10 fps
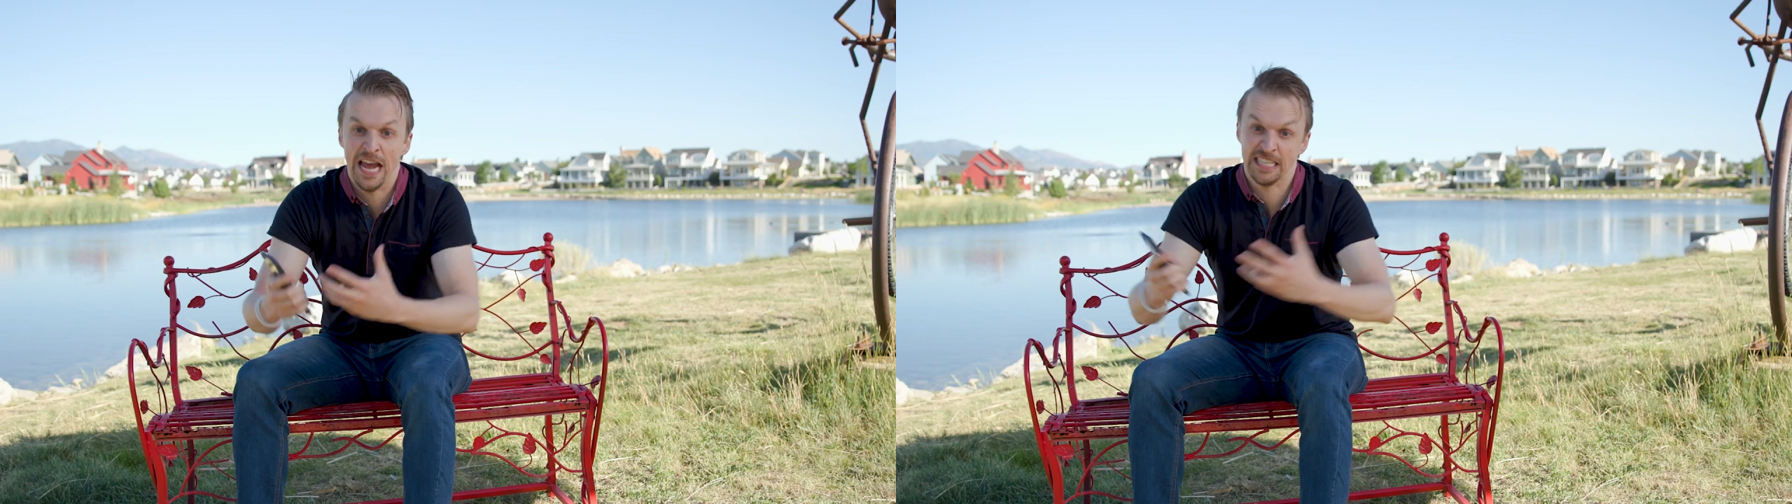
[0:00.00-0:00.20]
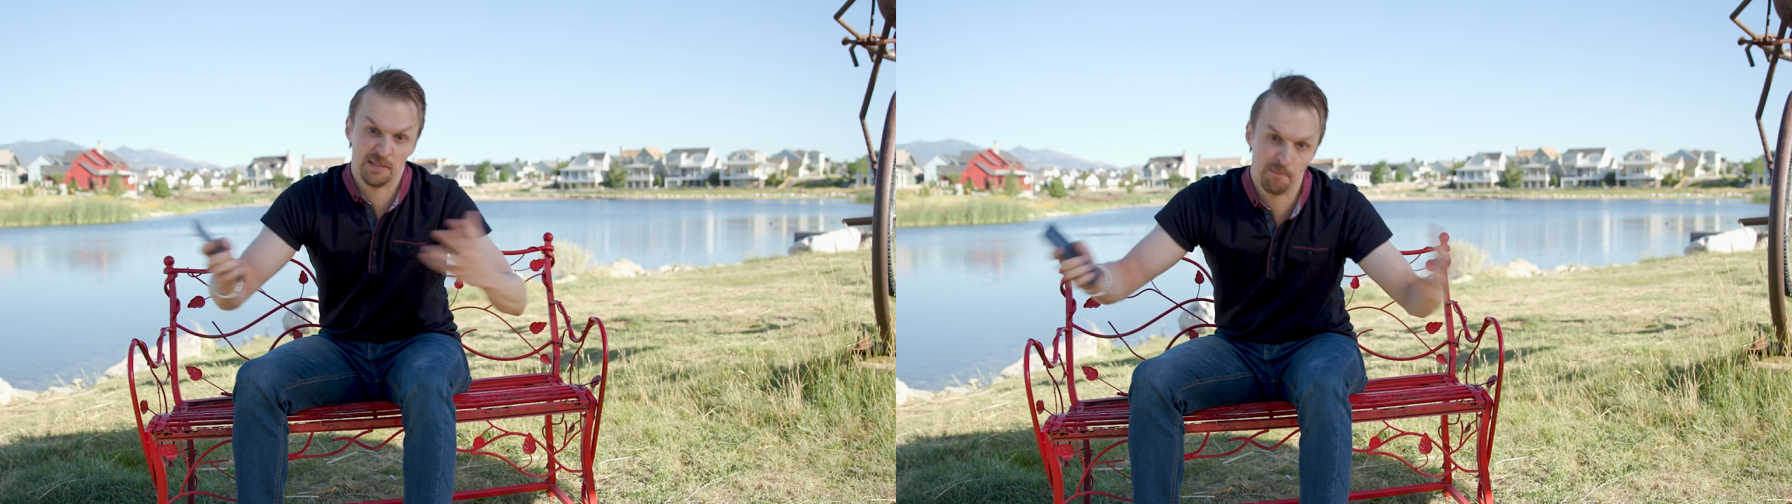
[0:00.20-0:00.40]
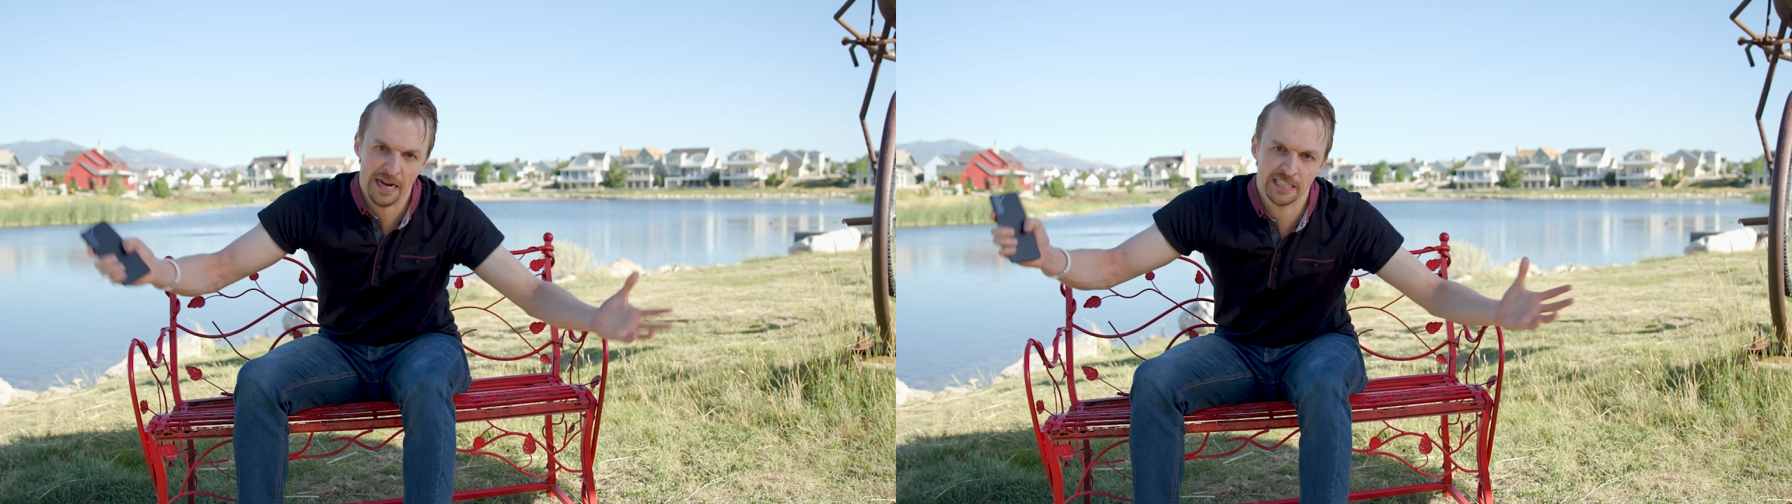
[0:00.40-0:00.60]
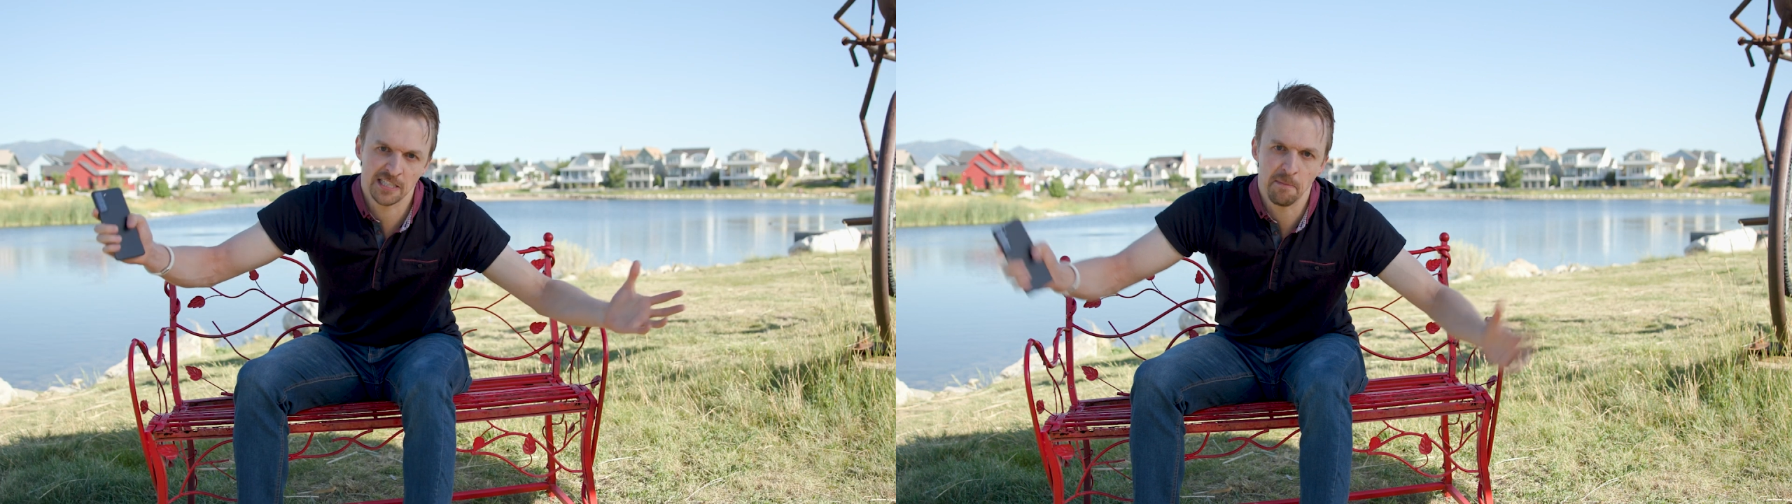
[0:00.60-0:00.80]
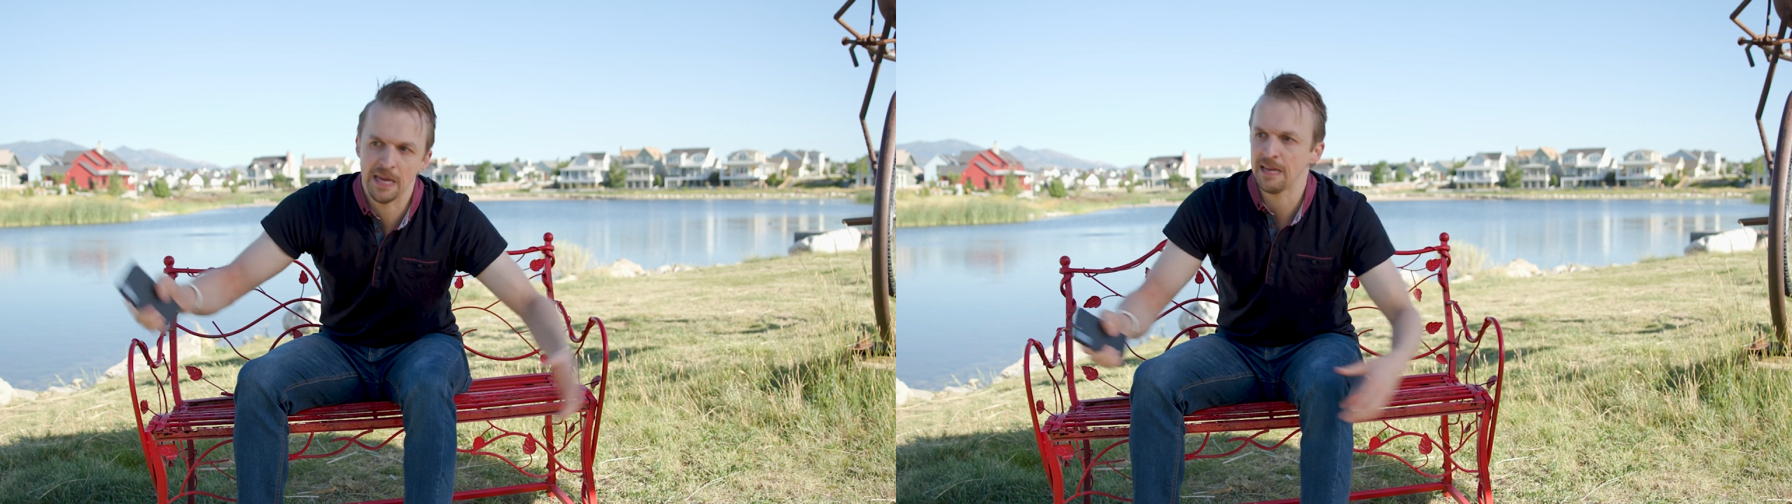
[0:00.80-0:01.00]

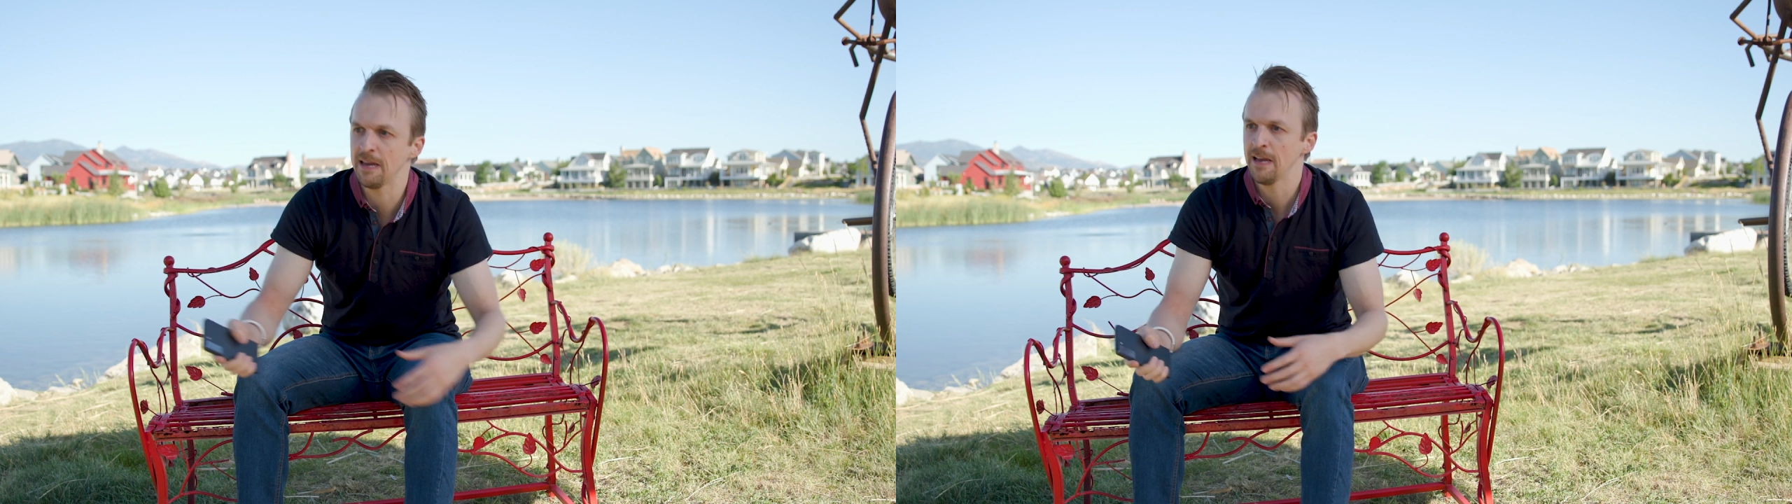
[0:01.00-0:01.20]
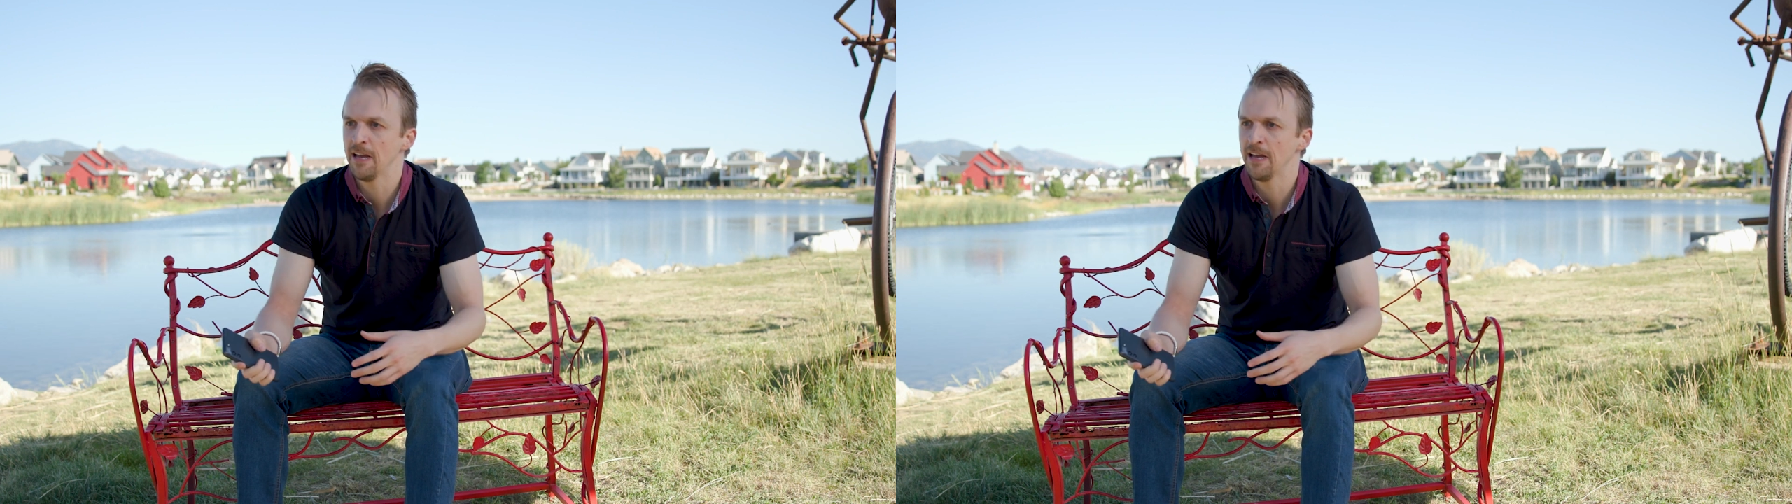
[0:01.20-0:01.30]
expects me